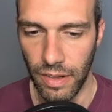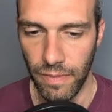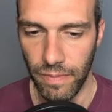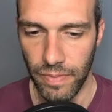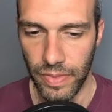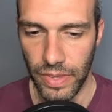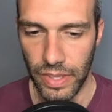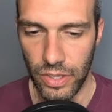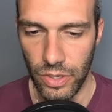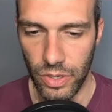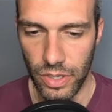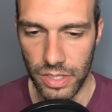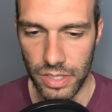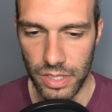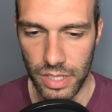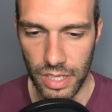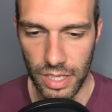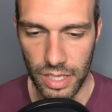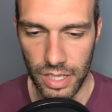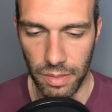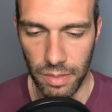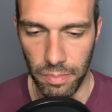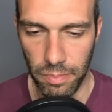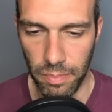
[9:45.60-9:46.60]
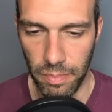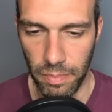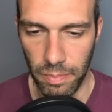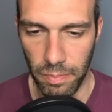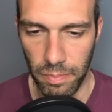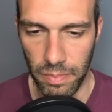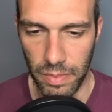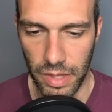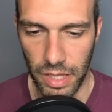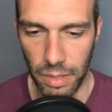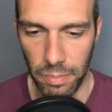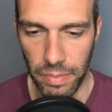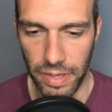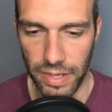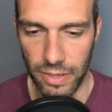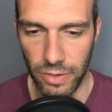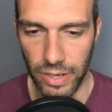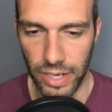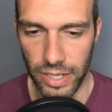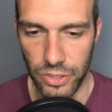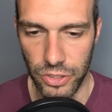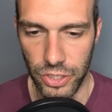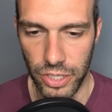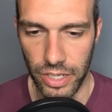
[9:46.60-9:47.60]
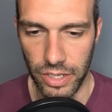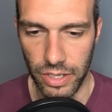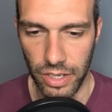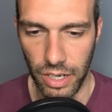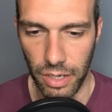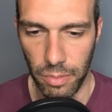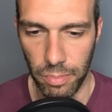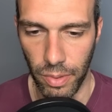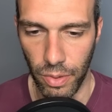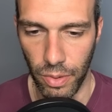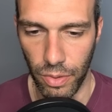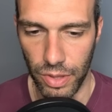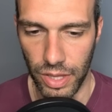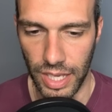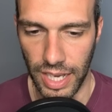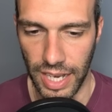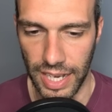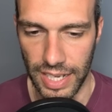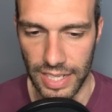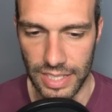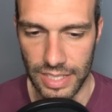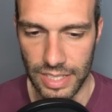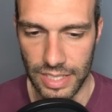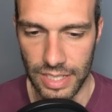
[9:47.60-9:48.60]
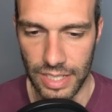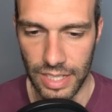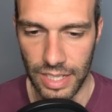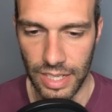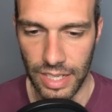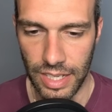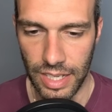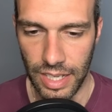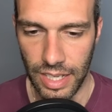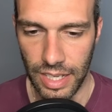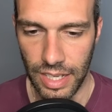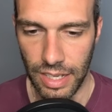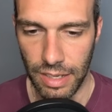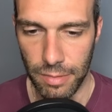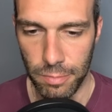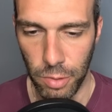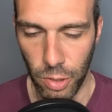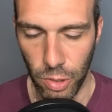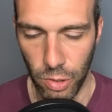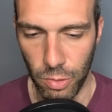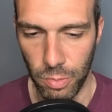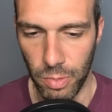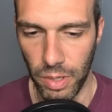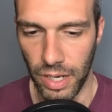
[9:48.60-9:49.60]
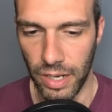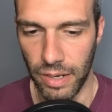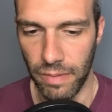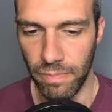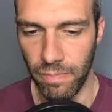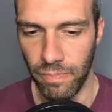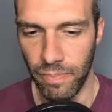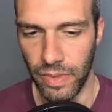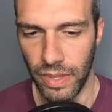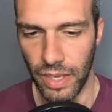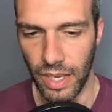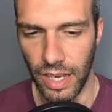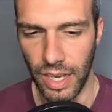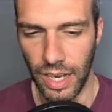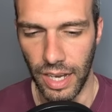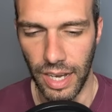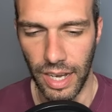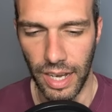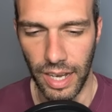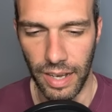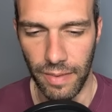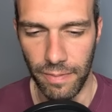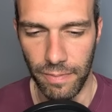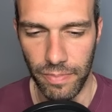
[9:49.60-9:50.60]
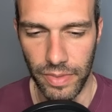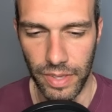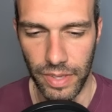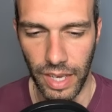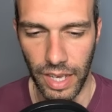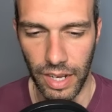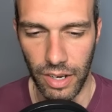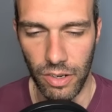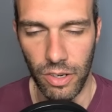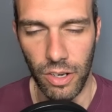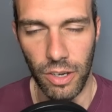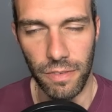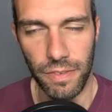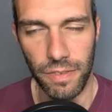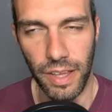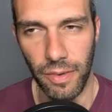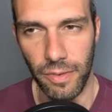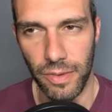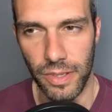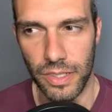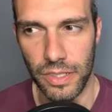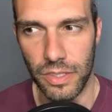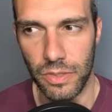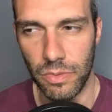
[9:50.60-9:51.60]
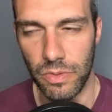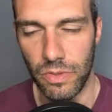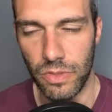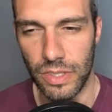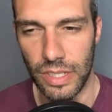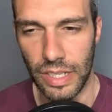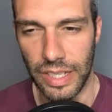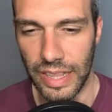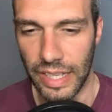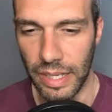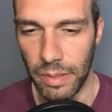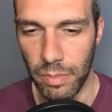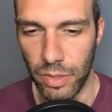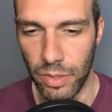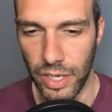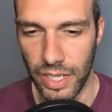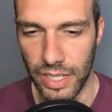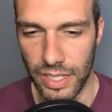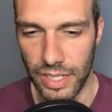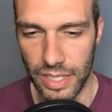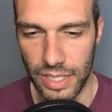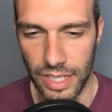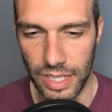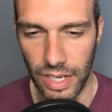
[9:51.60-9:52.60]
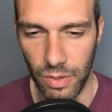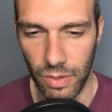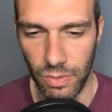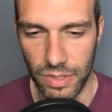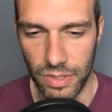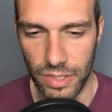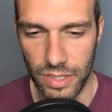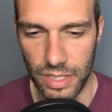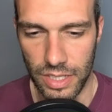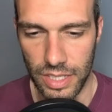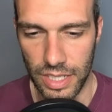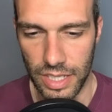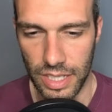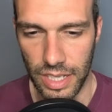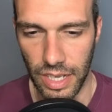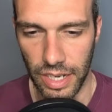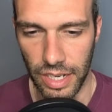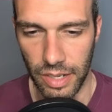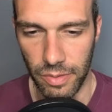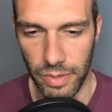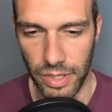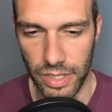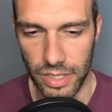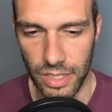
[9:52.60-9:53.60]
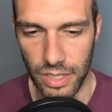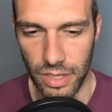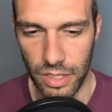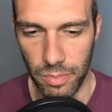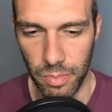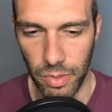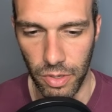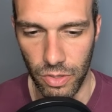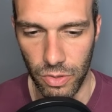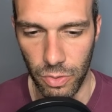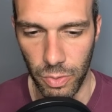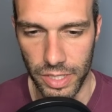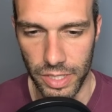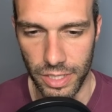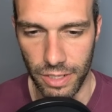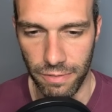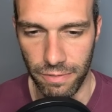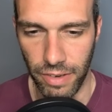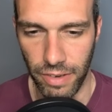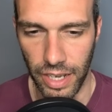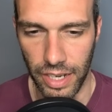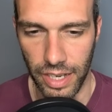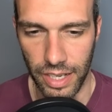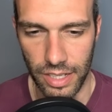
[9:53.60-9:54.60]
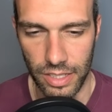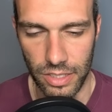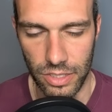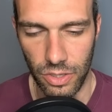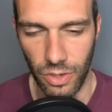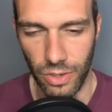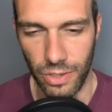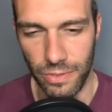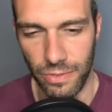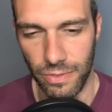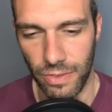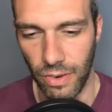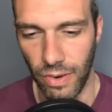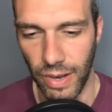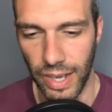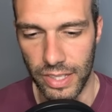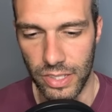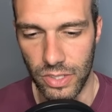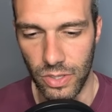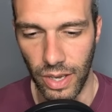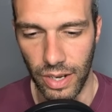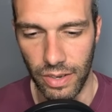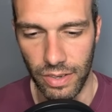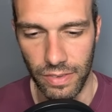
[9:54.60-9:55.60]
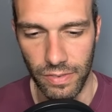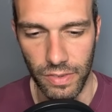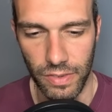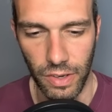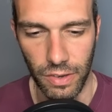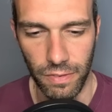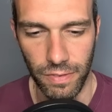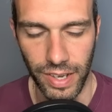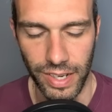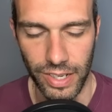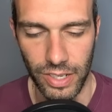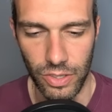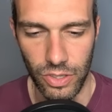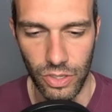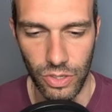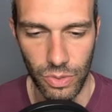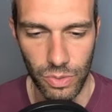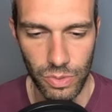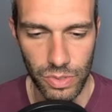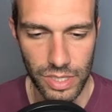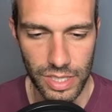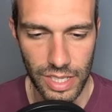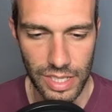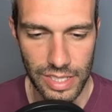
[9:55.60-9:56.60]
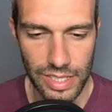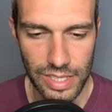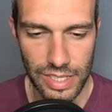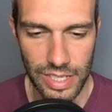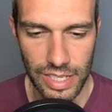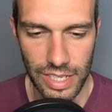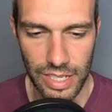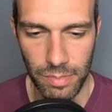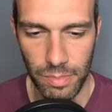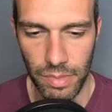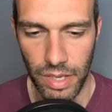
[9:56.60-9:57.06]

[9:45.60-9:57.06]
You can see the mid range here are both ice Pokemon. I don't know if that was deliberate because I don't see any reason. They're both weak to fighting, and so is Ferret, so I don't even know if I'd use this team.